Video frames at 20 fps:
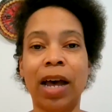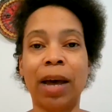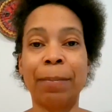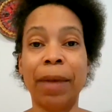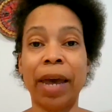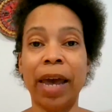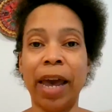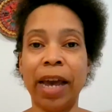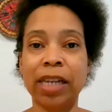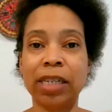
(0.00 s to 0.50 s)

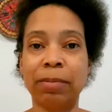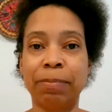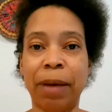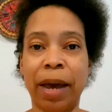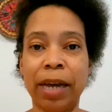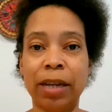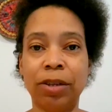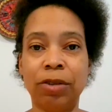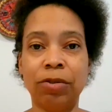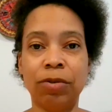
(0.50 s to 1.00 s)

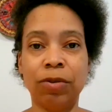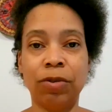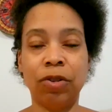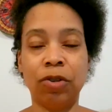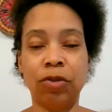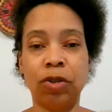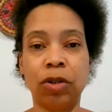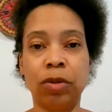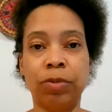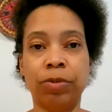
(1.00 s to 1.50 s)
expat
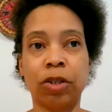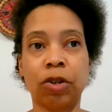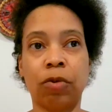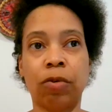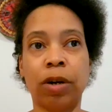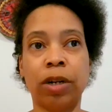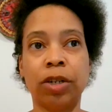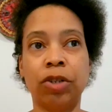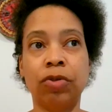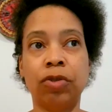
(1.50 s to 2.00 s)
YouTubers
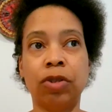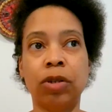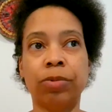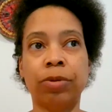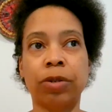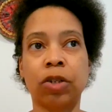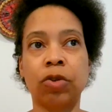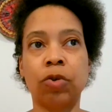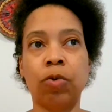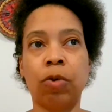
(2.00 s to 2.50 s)
or
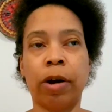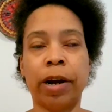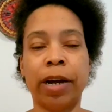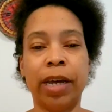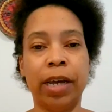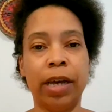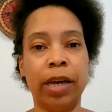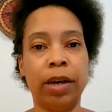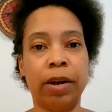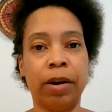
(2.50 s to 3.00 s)
YouTubers who are
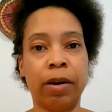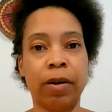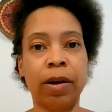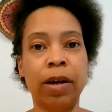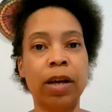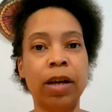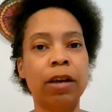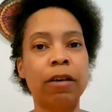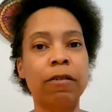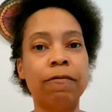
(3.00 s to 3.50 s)
here
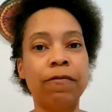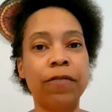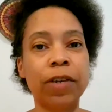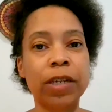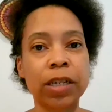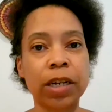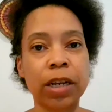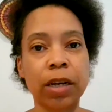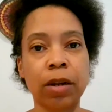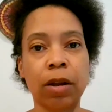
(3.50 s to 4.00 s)

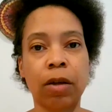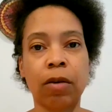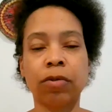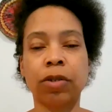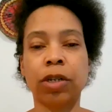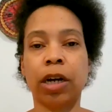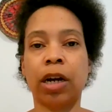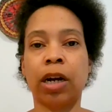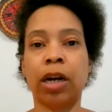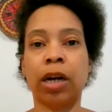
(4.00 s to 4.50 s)
visiting
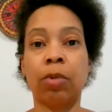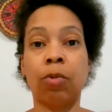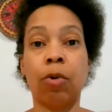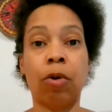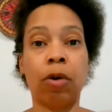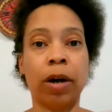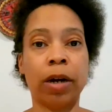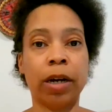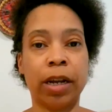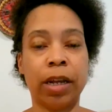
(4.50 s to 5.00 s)
long term
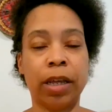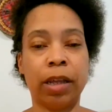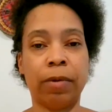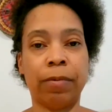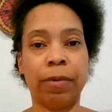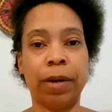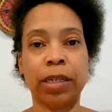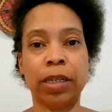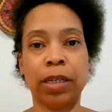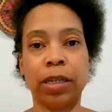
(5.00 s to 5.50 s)
or getting
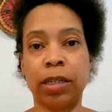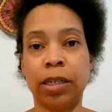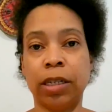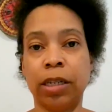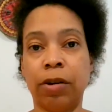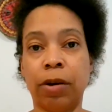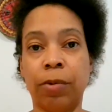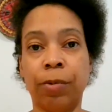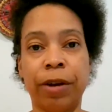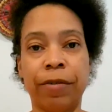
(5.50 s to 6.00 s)
their
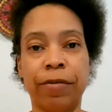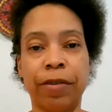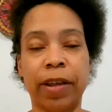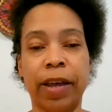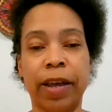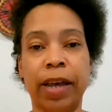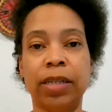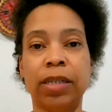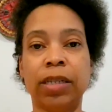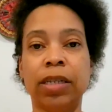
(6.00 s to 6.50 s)
residency or whatever the
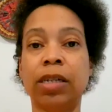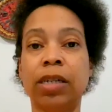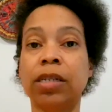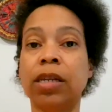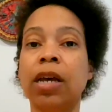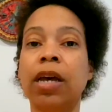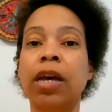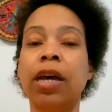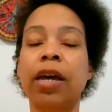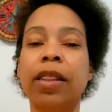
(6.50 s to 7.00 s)
case
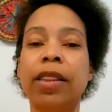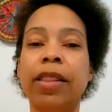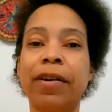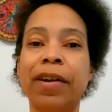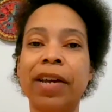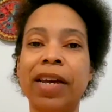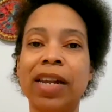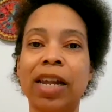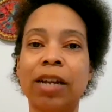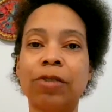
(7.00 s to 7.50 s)
is,
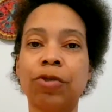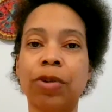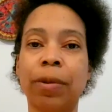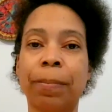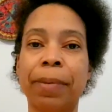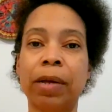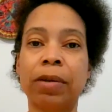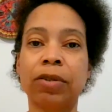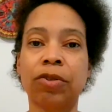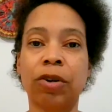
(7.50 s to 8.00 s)
their
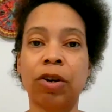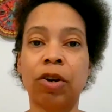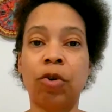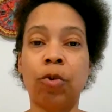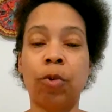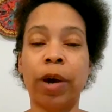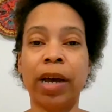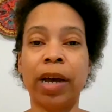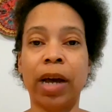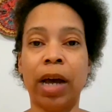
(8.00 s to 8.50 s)
electric bills are
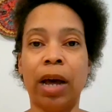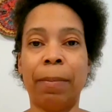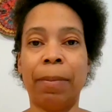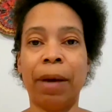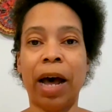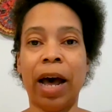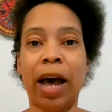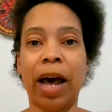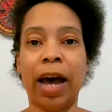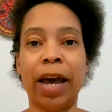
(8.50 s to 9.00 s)
going up
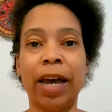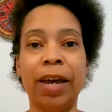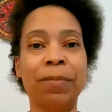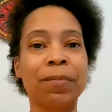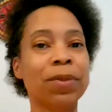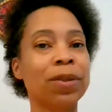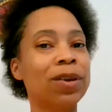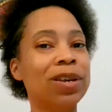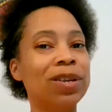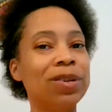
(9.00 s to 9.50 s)
high.
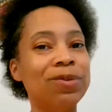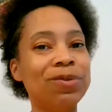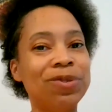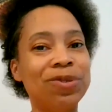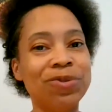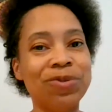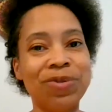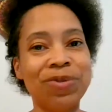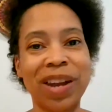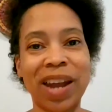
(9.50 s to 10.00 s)
You
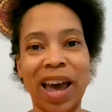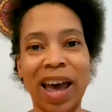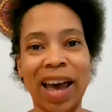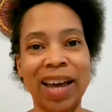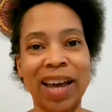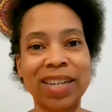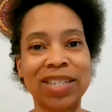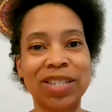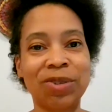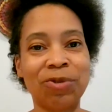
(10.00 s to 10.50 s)
do
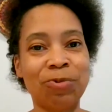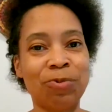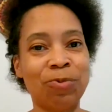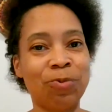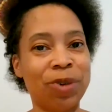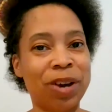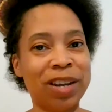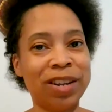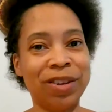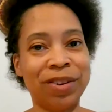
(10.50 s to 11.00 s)
not
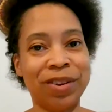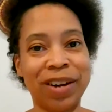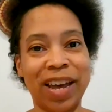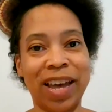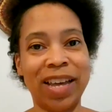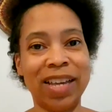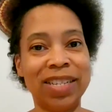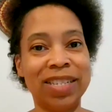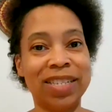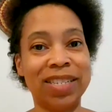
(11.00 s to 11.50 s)
run your
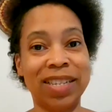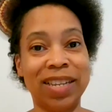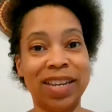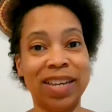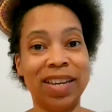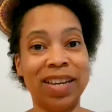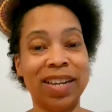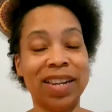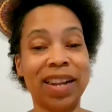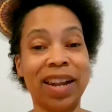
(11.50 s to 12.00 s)

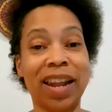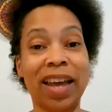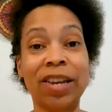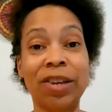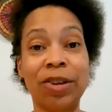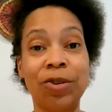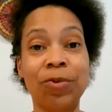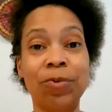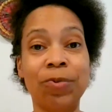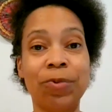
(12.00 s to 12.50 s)
AC
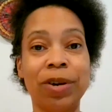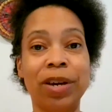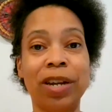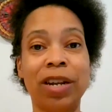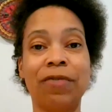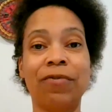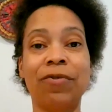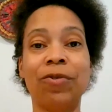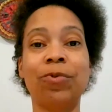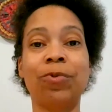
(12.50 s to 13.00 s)
like you
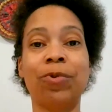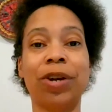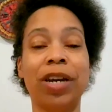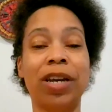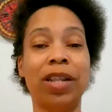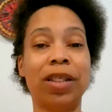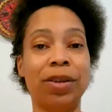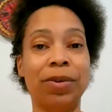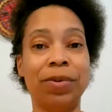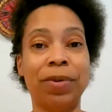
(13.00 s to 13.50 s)
would if you were
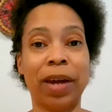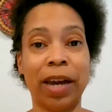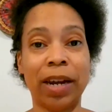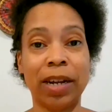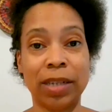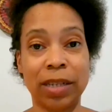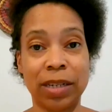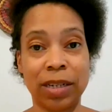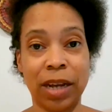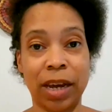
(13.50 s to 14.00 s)
in the
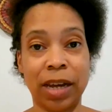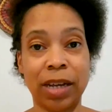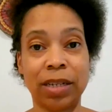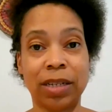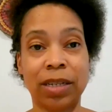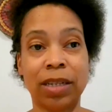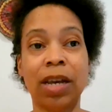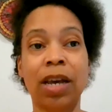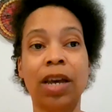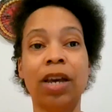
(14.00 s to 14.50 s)
United
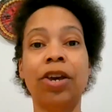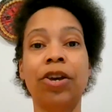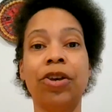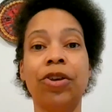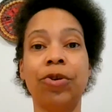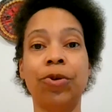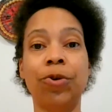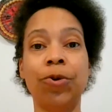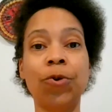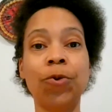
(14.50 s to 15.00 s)
States.
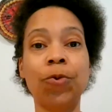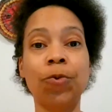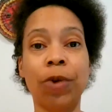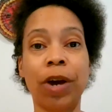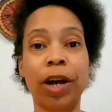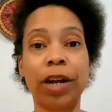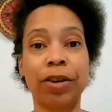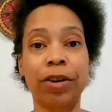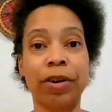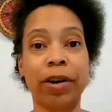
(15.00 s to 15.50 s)
You
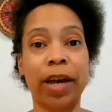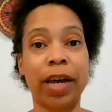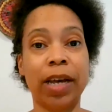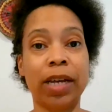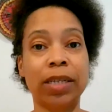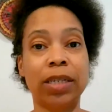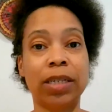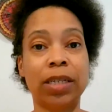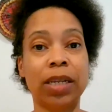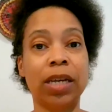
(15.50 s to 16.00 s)
run your
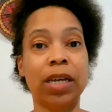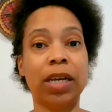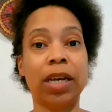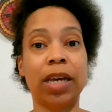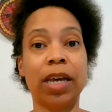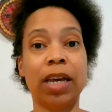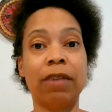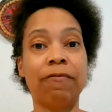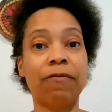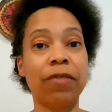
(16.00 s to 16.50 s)

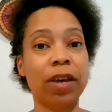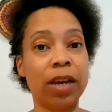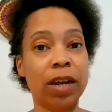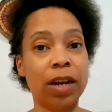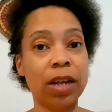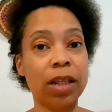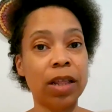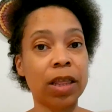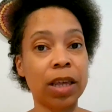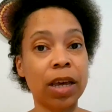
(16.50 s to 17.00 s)
AC, if
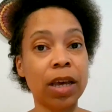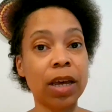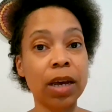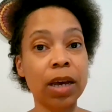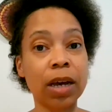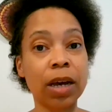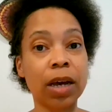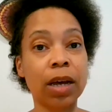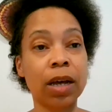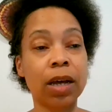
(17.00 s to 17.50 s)

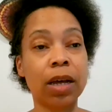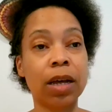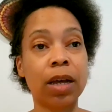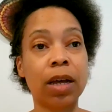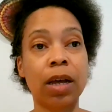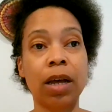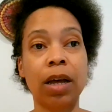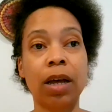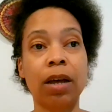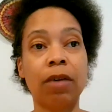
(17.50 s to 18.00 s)
anything,
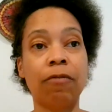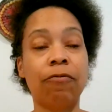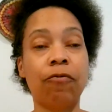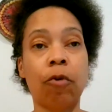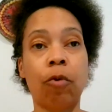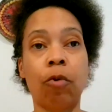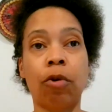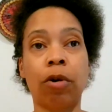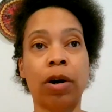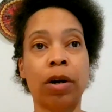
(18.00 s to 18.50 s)

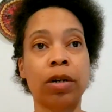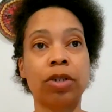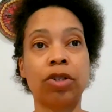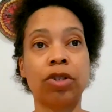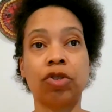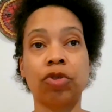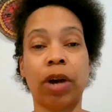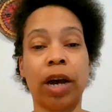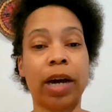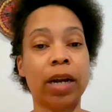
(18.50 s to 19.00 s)
for
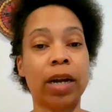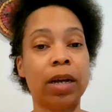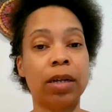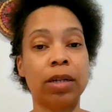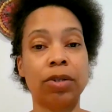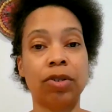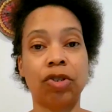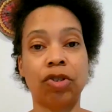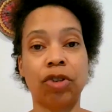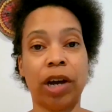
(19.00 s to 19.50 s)
try to
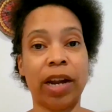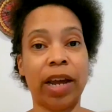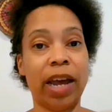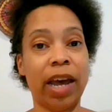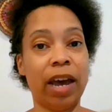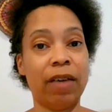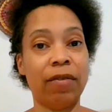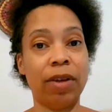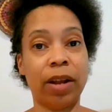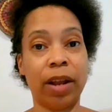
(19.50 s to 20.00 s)

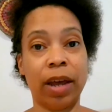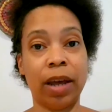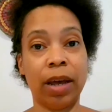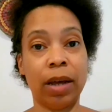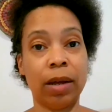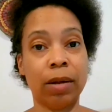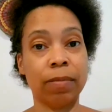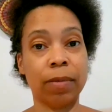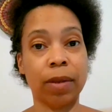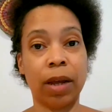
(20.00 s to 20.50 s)
have it
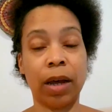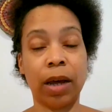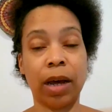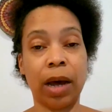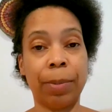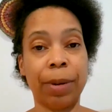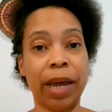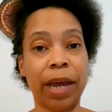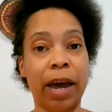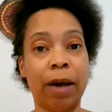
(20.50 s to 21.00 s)
like a
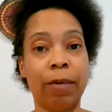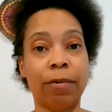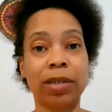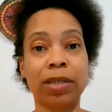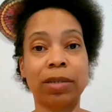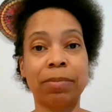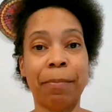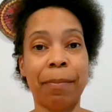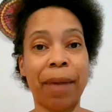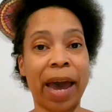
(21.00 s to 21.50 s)
couple of
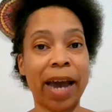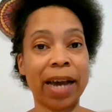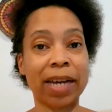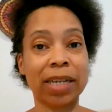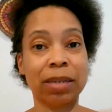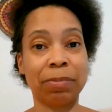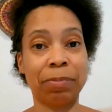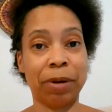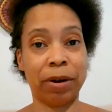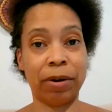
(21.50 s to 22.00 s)
hours
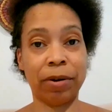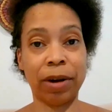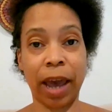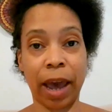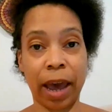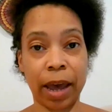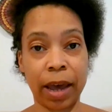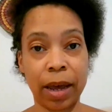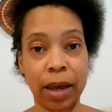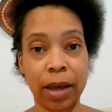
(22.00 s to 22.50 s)
max per
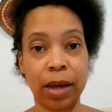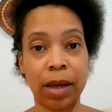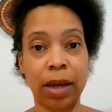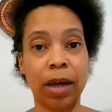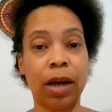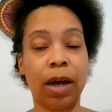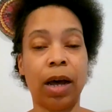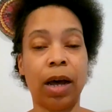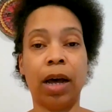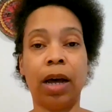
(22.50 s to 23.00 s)
day
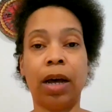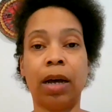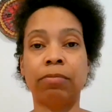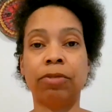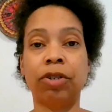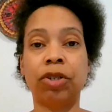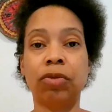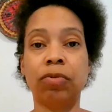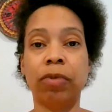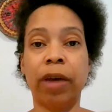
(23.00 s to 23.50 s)

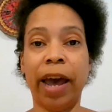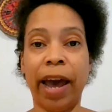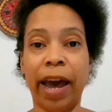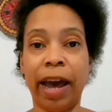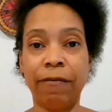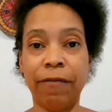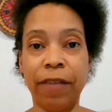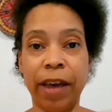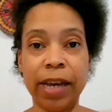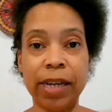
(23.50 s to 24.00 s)
to
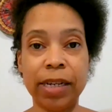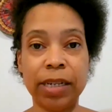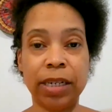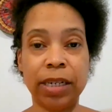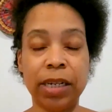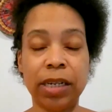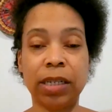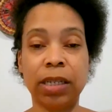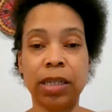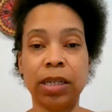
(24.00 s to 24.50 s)
have a
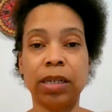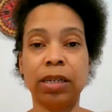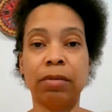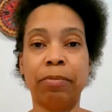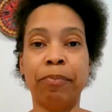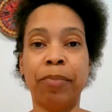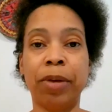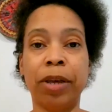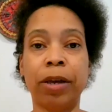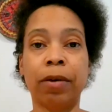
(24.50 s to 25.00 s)
decent
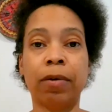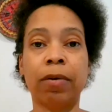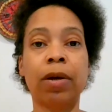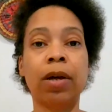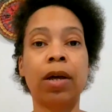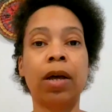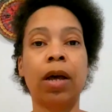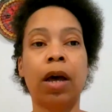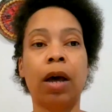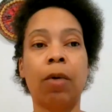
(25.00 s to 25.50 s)
bill.
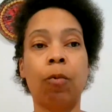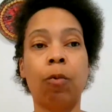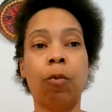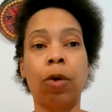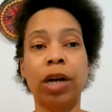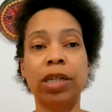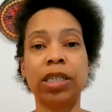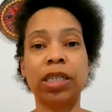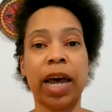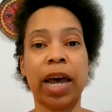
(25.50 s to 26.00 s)

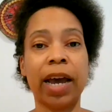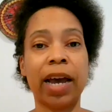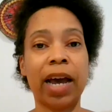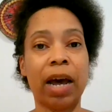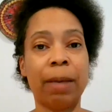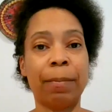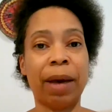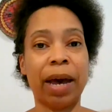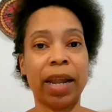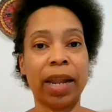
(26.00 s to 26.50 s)
Once I
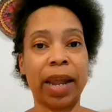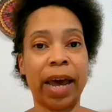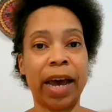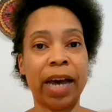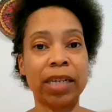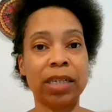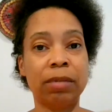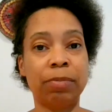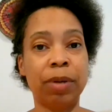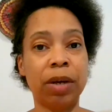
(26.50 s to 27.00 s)
got my
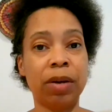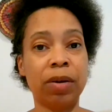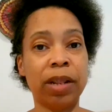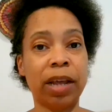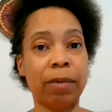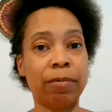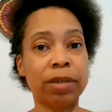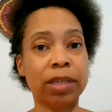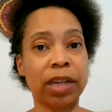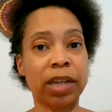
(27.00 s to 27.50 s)
last bill
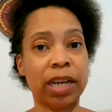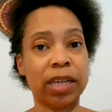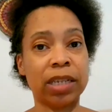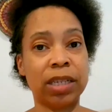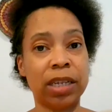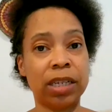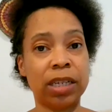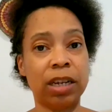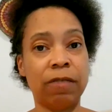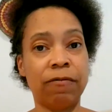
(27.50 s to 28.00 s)
that was like
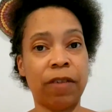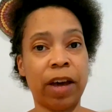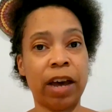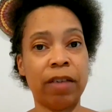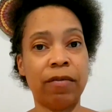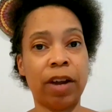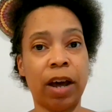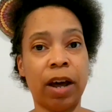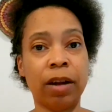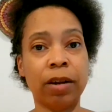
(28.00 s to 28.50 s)

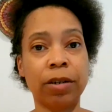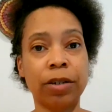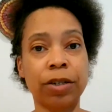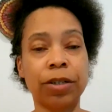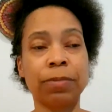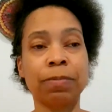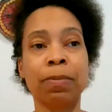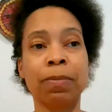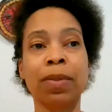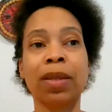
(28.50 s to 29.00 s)

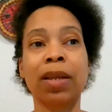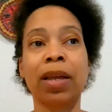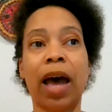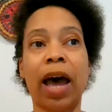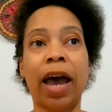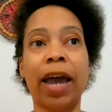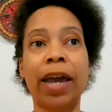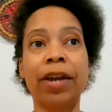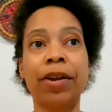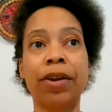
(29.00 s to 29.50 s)
$65,
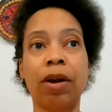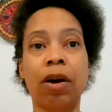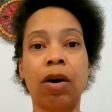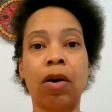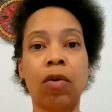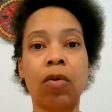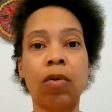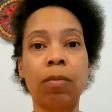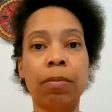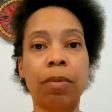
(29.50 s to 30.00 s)
I
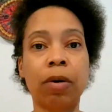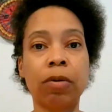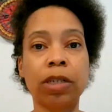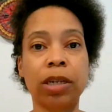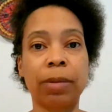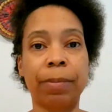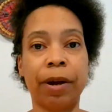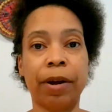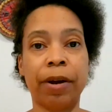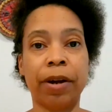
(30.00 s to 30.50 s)
know
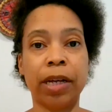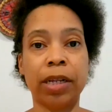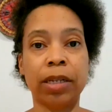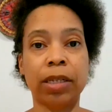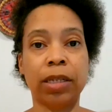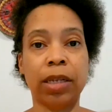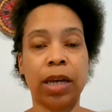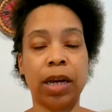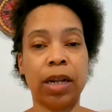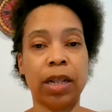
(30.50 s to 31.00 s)
most
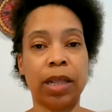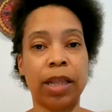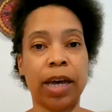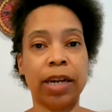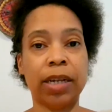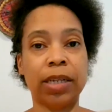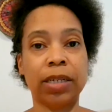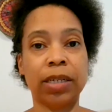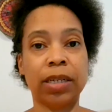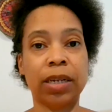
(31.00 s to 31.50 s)
Americans say that
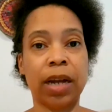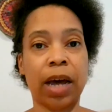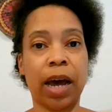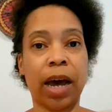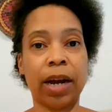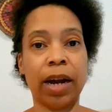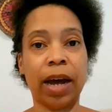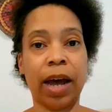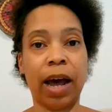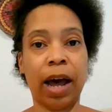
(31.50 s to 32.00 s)
that is
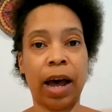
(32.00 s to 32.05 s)
not